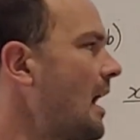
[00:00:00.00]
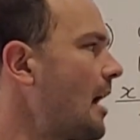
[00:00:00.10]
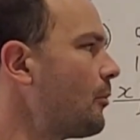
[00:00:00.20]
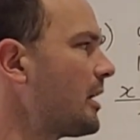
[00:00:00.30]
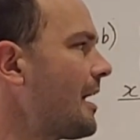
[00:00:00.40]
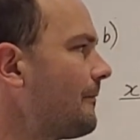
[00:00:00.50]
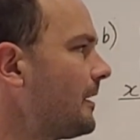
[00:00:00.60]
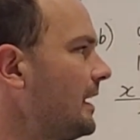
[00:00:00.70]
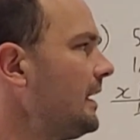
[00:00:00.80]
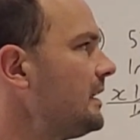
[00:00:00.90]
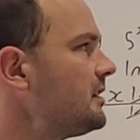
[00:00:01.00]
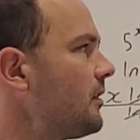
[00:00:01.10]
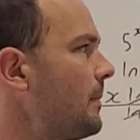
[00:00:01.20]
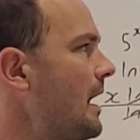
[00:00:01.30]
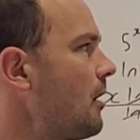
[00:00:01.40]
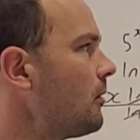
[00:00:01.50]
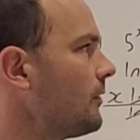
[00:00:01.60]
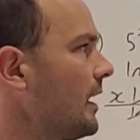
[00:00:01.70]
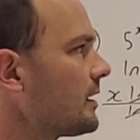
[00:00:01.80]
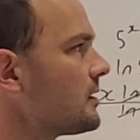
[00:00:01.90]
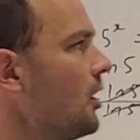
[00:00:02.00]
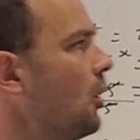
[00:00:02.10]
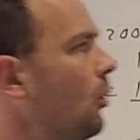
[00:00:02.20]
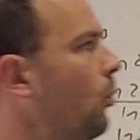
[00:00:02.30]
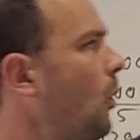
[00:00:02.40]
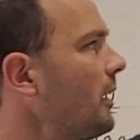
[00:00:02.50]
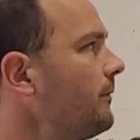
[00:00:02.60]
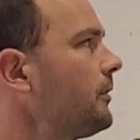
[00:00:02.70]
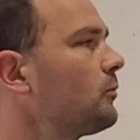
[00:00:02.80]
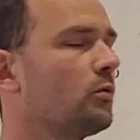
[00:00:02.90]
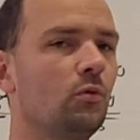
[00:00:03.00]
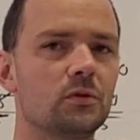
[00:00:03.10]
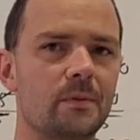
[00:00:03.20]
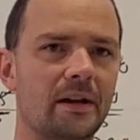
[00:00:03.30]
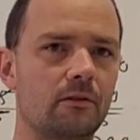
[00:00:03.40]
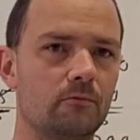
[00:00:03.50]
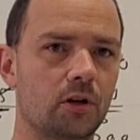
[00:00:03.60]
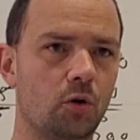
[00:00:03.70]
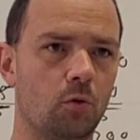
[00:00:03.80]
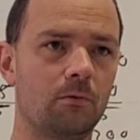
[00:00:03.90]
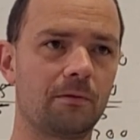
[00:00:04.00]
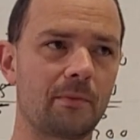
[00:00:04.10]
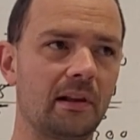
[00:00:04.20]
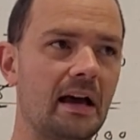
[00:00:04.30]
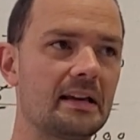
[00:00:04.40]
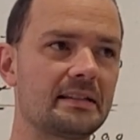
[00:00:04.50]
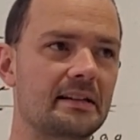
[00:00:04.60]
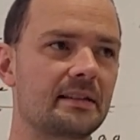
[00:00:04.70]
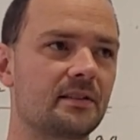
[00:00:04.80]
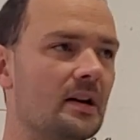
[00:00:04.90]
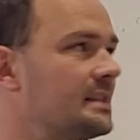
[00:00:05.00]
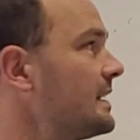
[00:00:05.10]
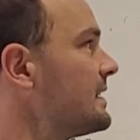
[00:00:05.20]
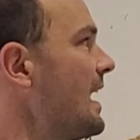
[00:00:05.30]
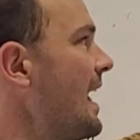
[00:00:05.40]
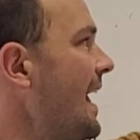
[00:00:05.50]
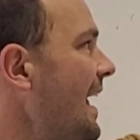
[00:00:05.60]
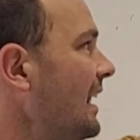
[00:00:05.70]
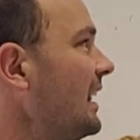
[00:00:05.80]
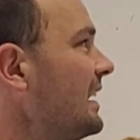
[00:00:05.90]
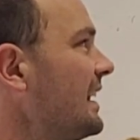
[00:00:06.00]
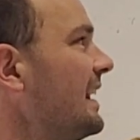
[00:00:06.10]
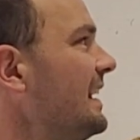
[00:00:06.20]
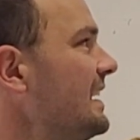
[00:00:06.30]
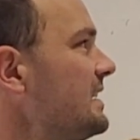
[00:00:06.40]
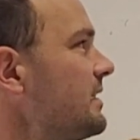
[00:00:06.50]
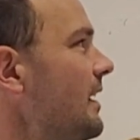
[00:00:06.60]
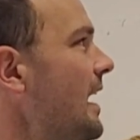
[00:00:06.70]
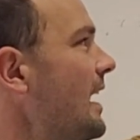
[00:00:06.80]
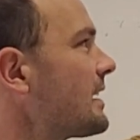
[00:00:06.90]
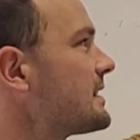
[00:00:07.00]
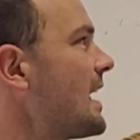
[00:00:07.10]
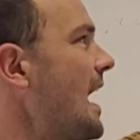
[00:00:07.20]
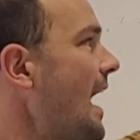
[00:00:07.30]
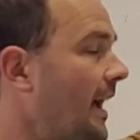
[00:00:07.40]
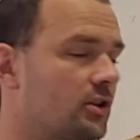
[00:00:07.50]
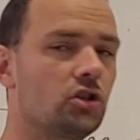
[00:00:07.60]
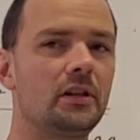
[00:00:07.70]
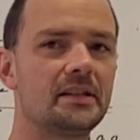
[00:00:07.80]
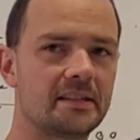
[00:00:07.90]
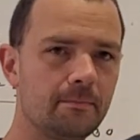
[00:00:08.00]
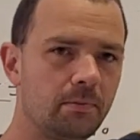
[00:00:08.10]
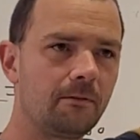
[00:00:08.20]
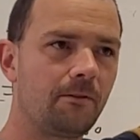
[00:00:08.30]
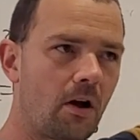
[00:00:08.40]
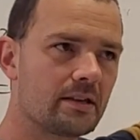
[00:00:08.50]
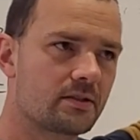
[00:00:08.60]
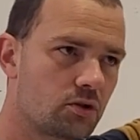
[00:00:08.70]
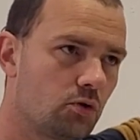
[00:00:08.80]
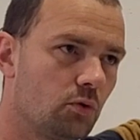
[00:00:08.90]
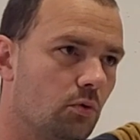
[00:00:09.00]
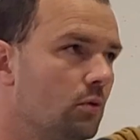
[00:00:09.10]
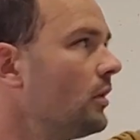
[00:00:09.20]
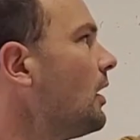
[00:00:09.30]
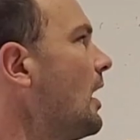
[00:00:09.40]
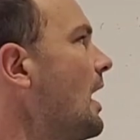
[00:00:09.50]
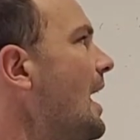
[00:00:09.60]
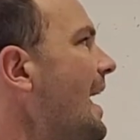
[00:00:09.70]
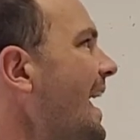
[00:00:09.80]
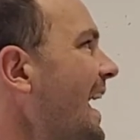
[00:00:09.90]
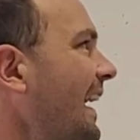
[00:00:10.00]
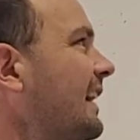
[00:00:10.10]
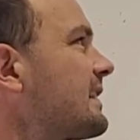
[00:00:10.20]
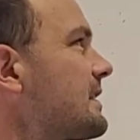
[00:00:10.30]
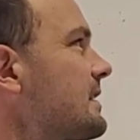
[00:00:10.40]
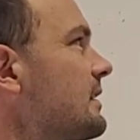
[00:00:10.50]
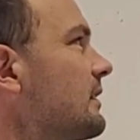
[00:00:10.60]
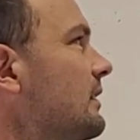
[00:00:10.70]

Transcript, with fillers: and we have e to the power of x, one of the rules we're going to recall from the last exercise is ln e to the x actually simplifies to x.